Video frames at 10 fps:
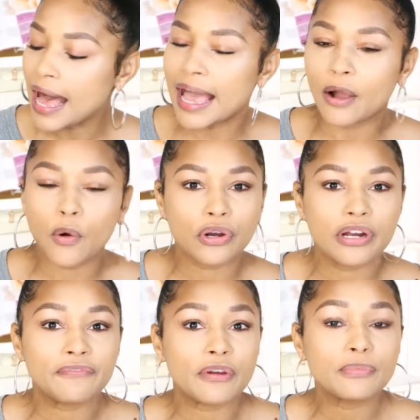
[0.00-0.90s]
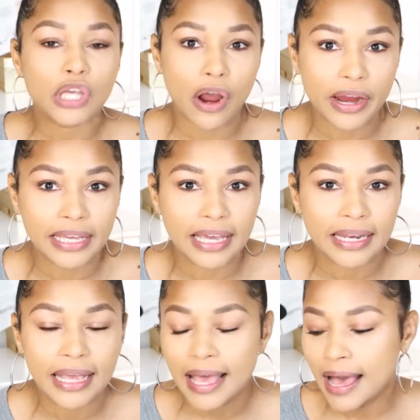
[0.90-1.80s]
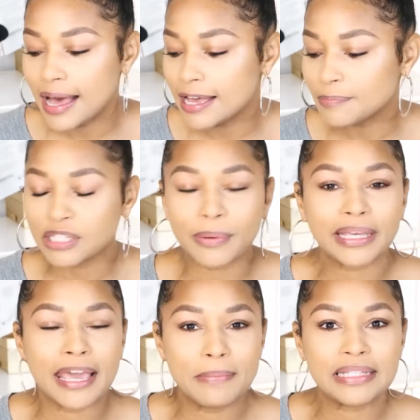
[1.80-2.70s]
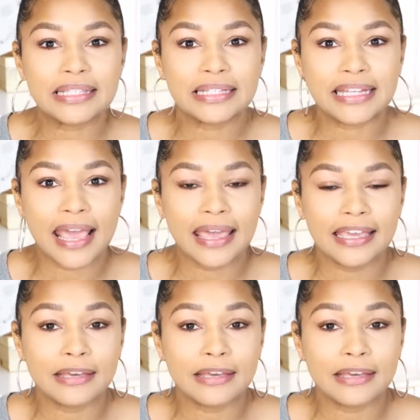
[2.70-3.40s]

I ordered it from Target. Um, so it came in today.